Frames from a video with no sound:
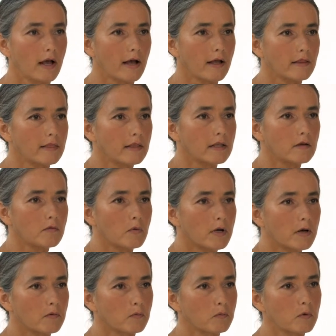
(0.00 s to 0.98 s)
I think
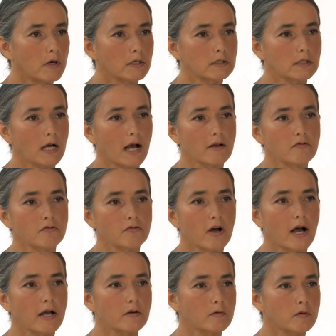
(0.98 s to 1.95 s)
what I
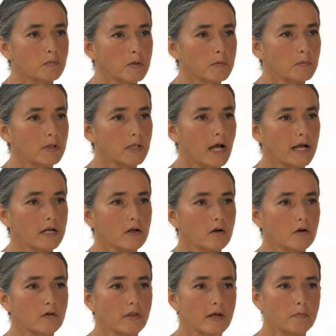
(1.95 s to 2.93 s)
find with people I
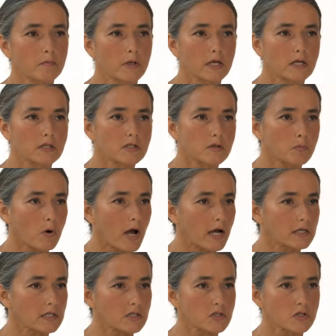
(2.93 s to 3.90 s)
know that begin to
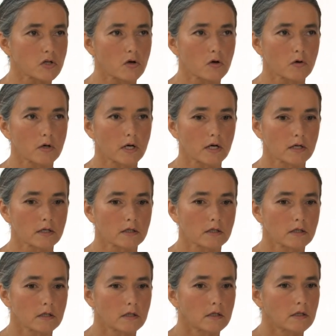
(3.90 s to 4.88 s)
practice yoga,
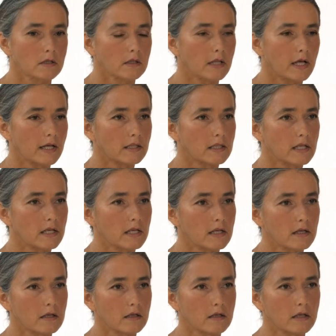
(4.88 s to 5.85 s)
that
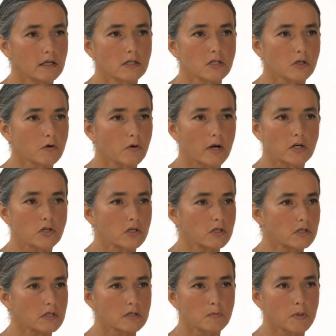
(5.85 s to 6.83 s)
the
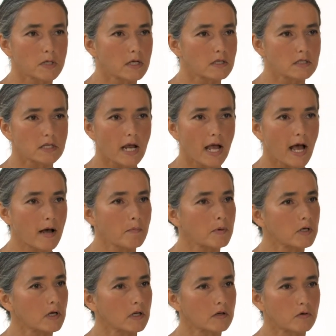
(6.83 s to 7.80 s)
integration just begins to
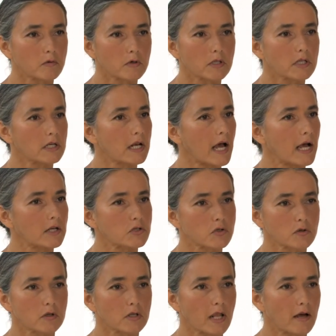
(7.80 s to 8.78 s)
happen on a really
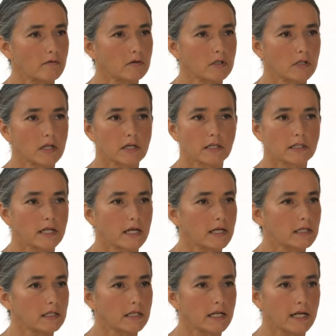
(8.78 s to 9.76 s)
natural level, on a
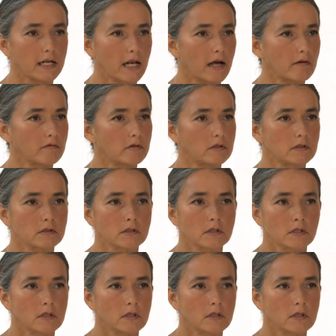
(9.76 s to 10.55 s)
day-to-day level.